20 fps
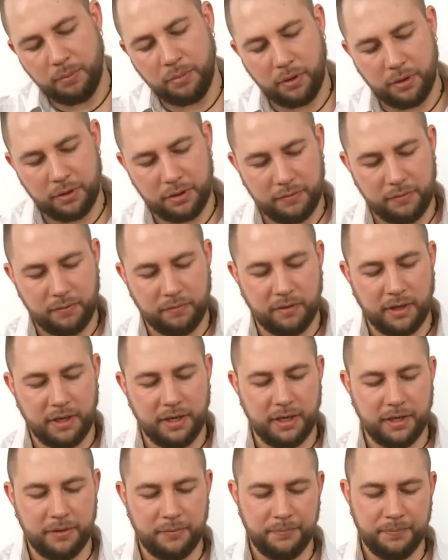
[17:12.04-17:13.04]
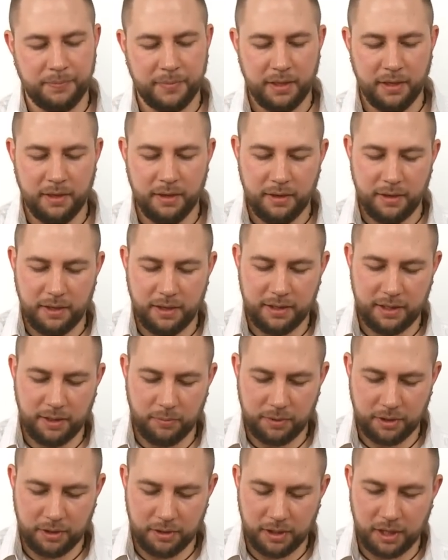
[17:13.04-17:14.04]
part of the fly now. And then
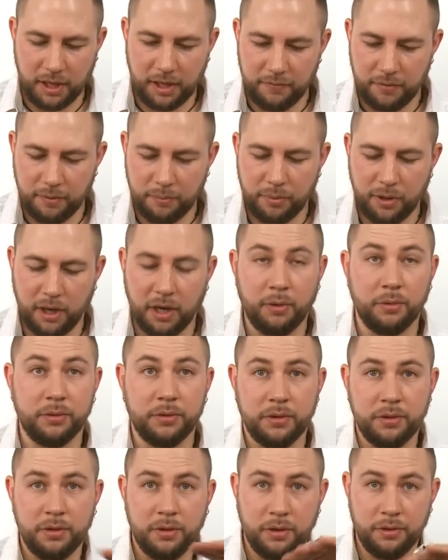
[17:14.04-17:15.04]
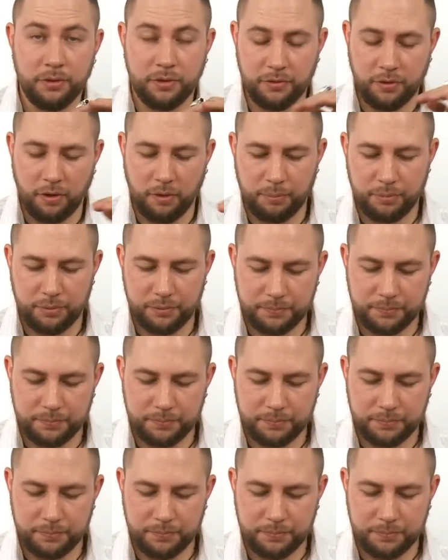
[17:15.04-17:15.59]
we're going to have the brown on the top.